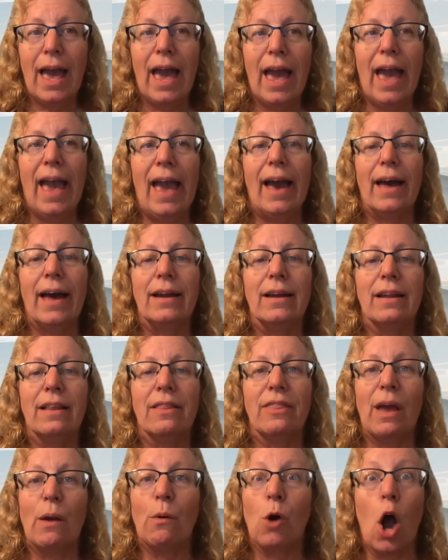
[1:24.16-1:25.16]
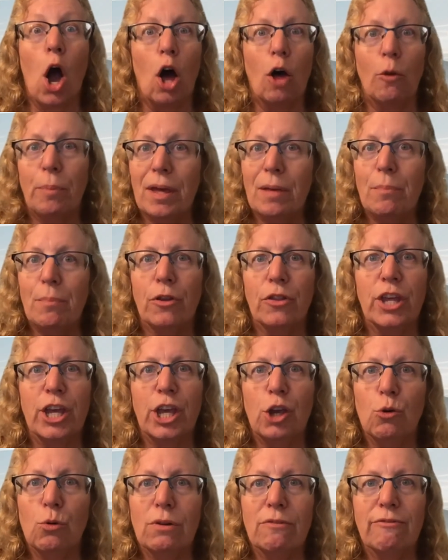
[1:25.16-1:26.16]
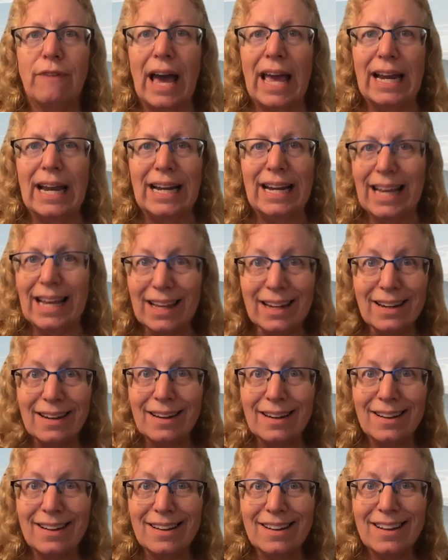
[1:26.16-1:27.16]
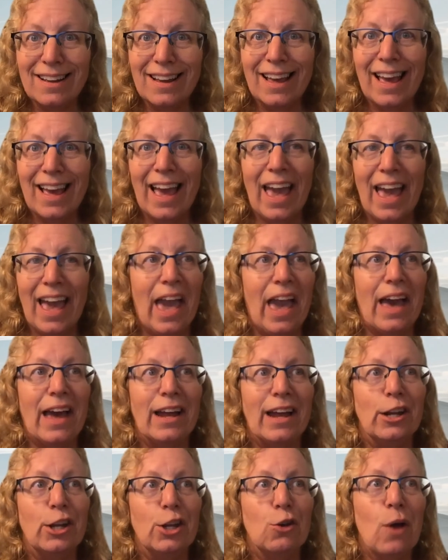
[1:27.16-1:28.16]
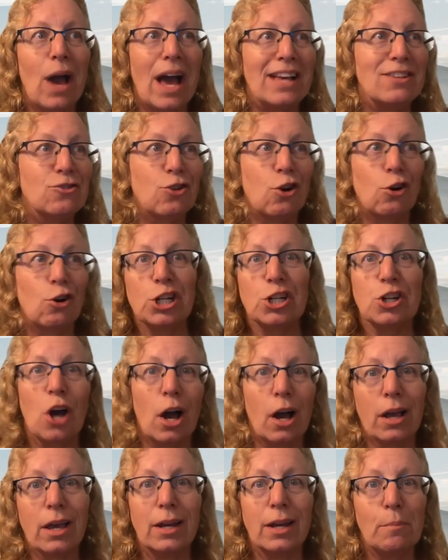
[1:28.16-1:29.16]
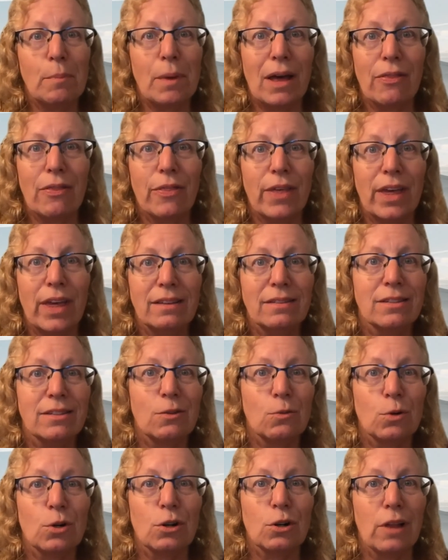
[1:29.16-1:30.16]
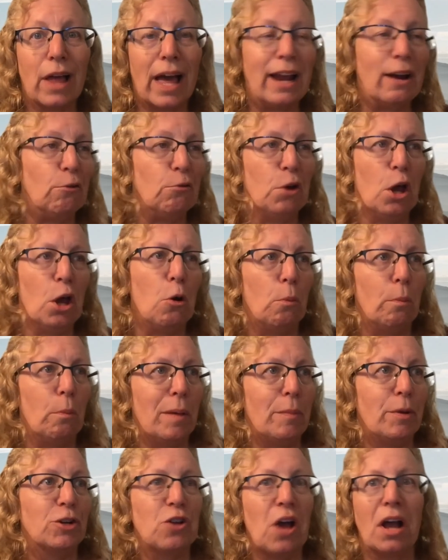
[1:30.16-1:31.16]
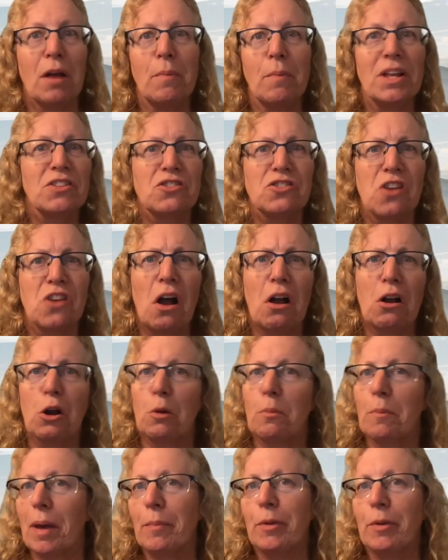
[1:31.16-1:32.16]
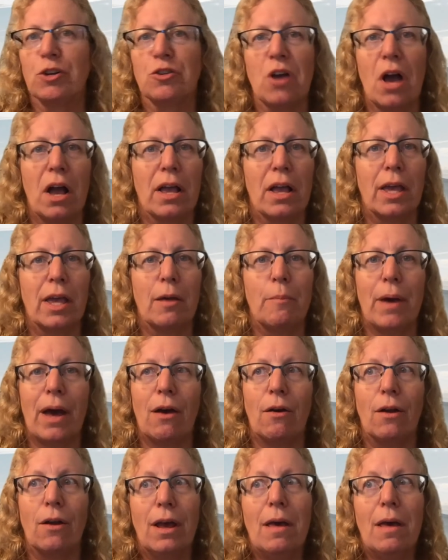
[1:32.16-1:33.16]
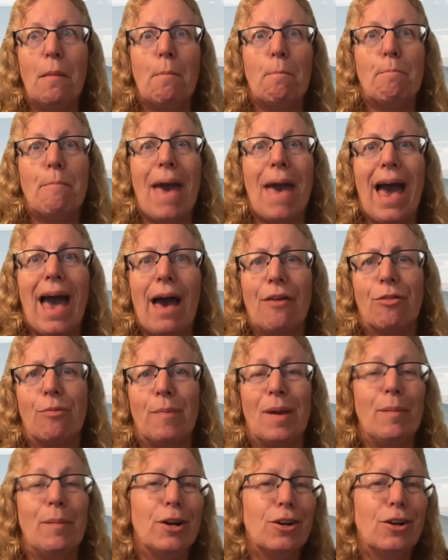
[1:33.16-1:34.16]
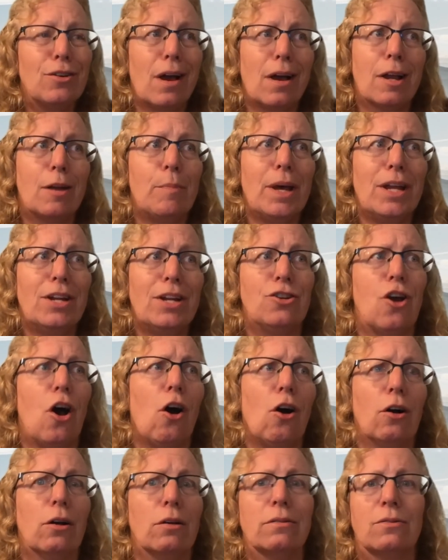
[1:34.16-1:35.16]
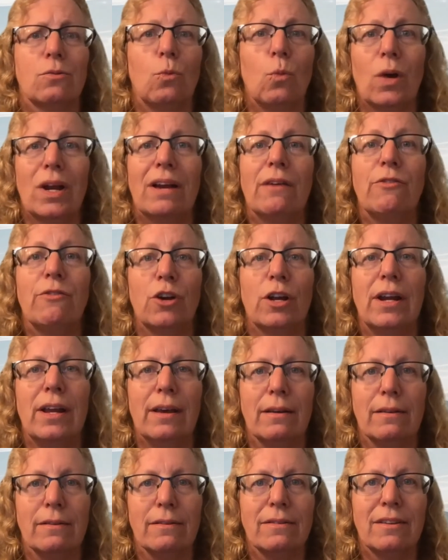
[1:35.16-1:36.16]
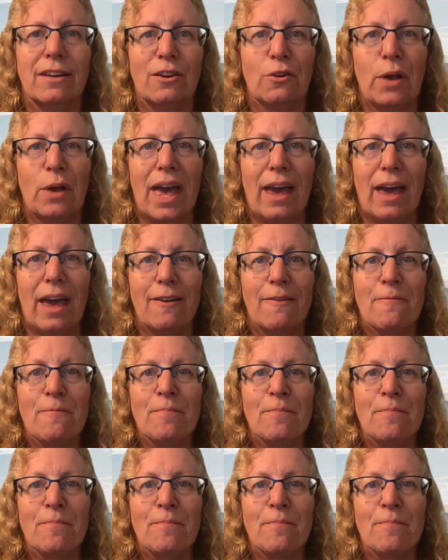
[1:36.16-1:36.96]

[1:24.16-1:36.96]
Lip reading: and they were all people that you invited in, and you guys started talking about things that were, I don't know, maybe you're talking about soccer, maybe you're talking about math, maybe you're talking about dogs, whatever it is, okay,